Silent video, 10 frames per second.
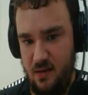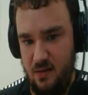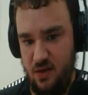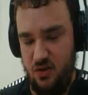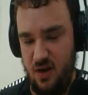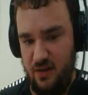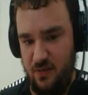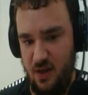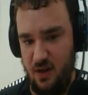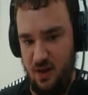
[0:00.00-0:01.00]
The trunk of
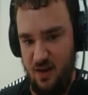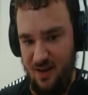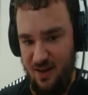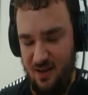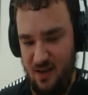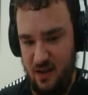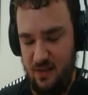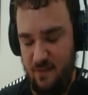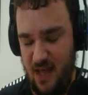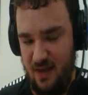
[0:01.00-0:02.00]
the car? Of
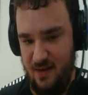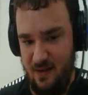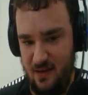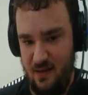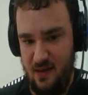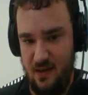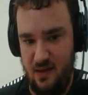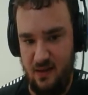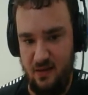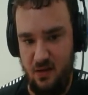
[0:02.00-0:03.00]
the van?
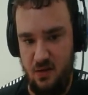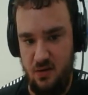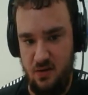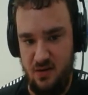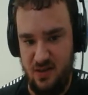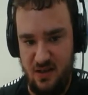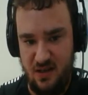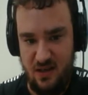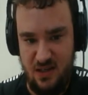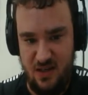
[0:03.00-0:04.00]
Ugh.
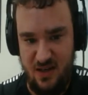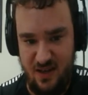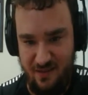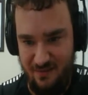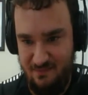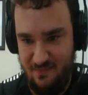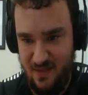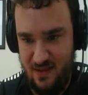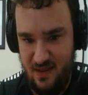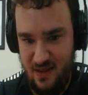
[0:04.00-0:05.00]
Grr.
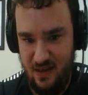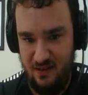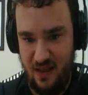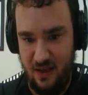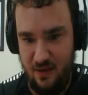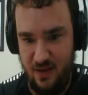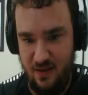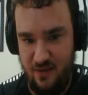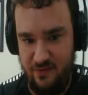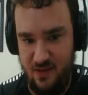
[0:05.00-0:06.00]
He's like holding
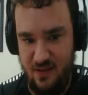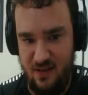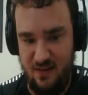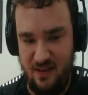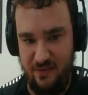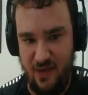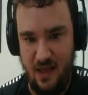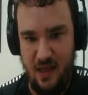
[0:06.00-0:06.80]
on to dear life.